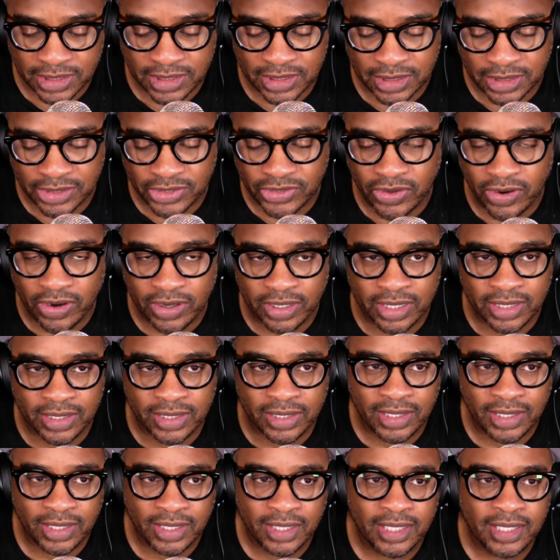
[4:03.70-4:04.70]
could
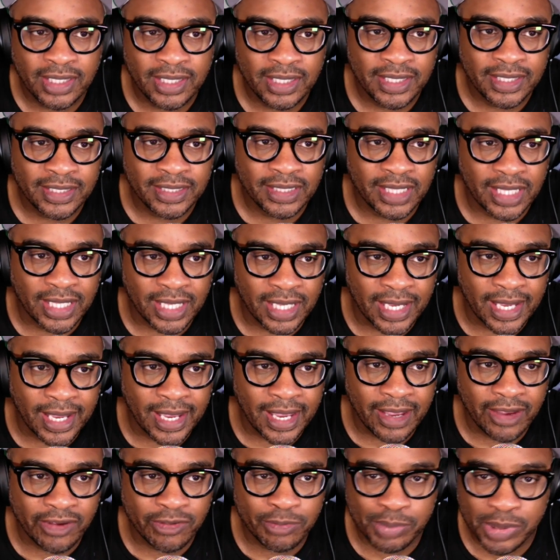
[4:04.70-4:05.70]
target. They
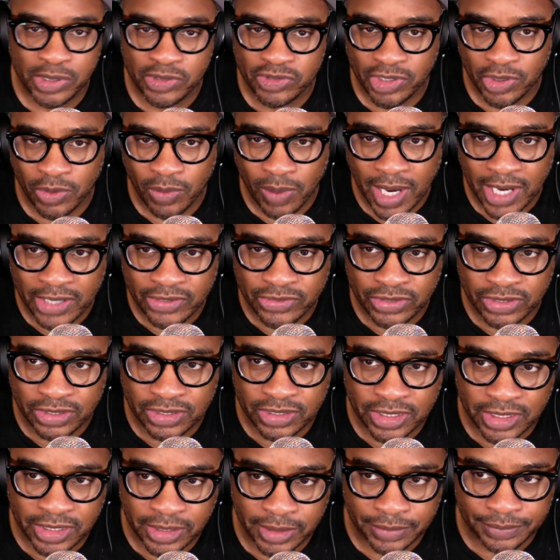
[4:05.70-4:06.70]
have P.J.
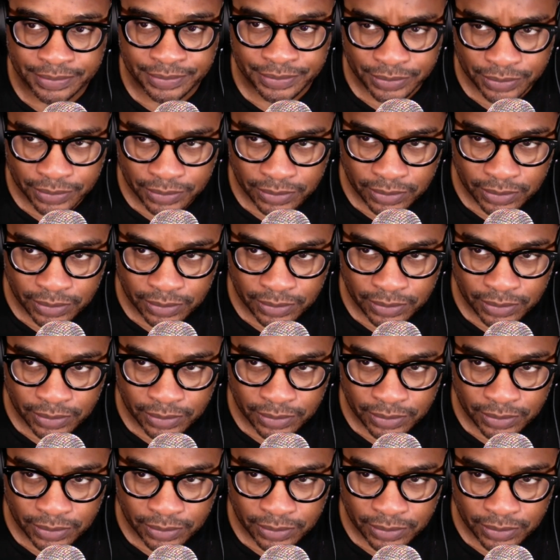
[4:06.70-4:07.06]
Washington,